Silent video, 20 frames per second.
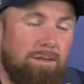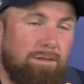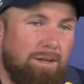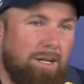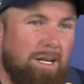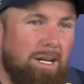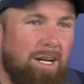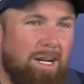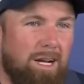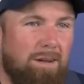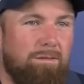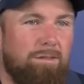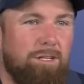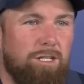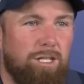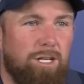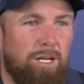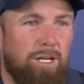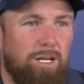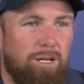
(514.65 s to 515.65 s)
If you hit an
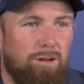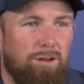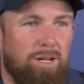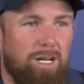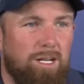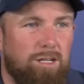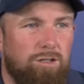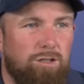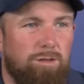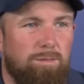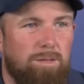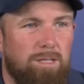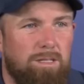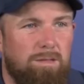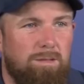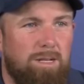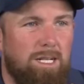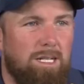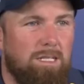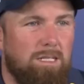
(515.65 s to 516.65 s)
average shot, you could get in trouble as
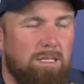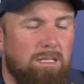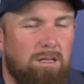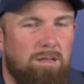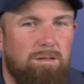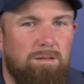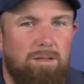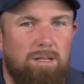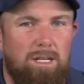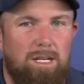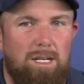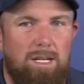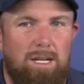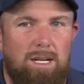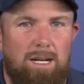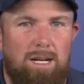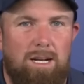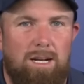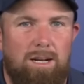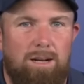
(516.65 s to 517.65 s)
well. So,
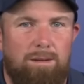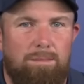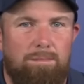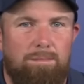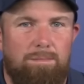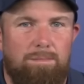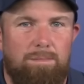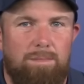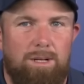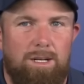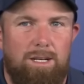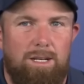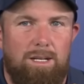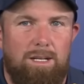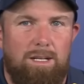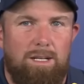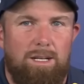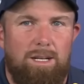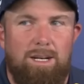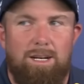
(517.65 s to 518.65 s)

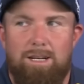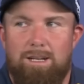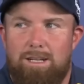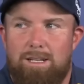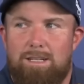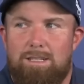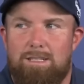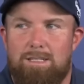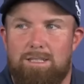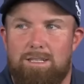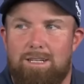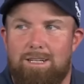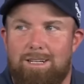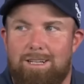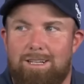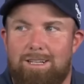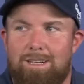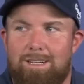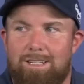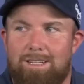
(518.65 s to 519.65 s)
yeah, it's
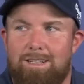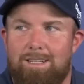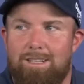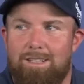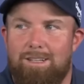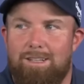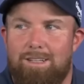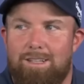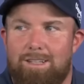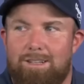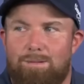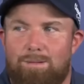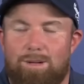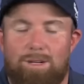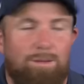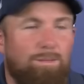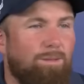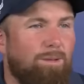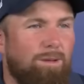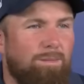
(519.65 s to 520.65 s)

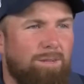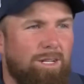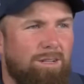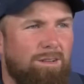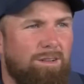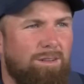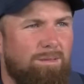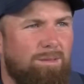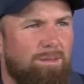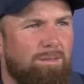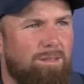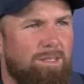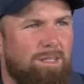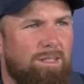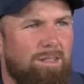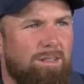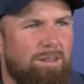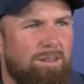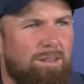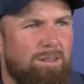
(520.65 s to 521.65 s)
what am I going to? What was
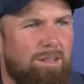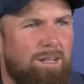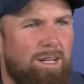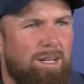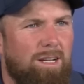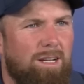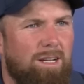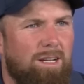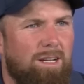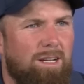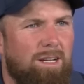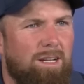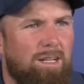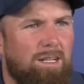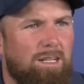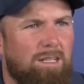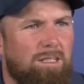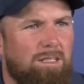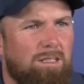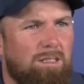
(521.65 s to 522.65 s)
the
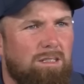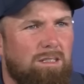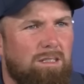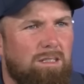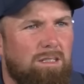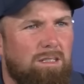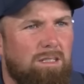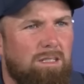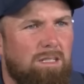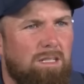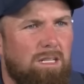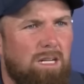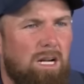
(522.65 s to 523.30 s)
tomorrow's mindset?